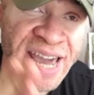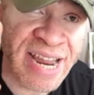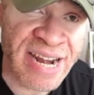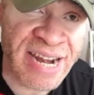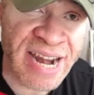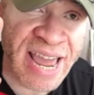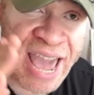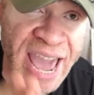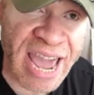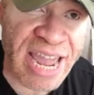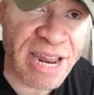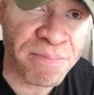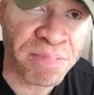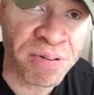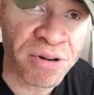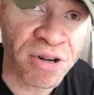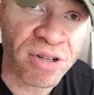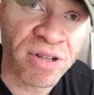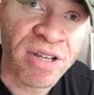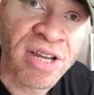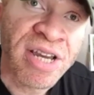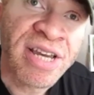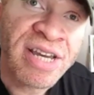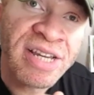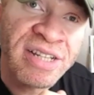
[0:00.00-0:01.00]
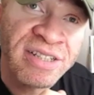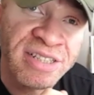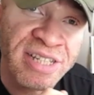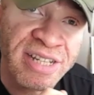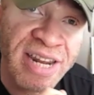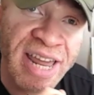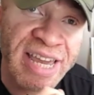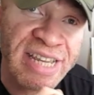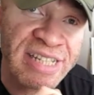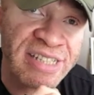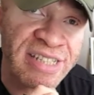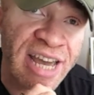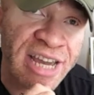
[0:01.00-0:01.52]
in April.
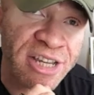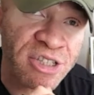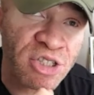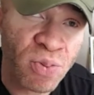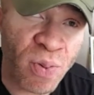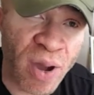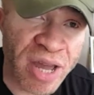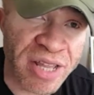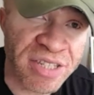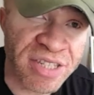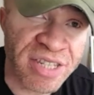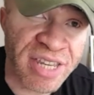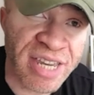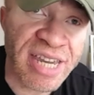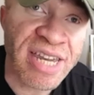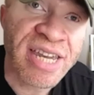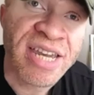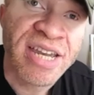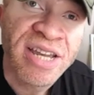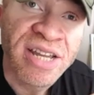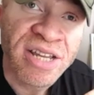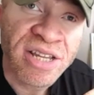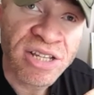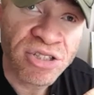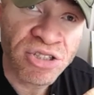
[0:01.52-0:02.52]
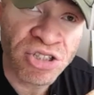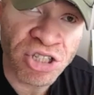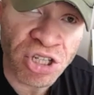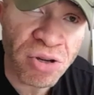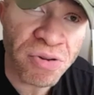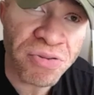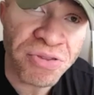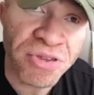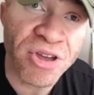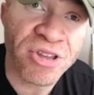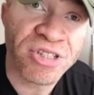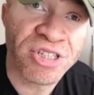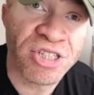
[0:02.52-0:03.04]
Today's day 20,
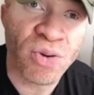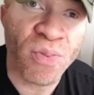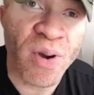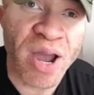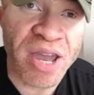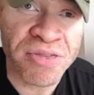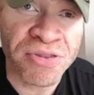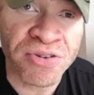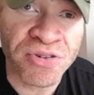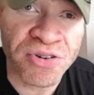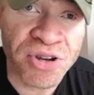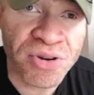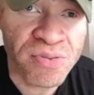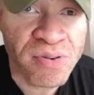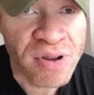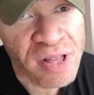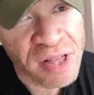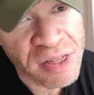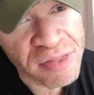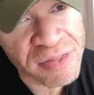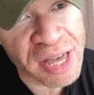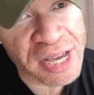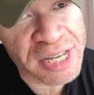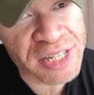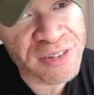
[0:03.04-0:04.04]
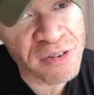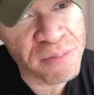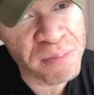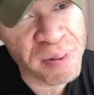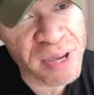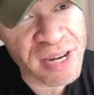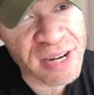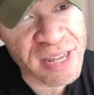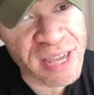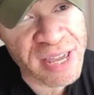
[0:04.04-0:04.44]
2/3 the way through. Thanks for being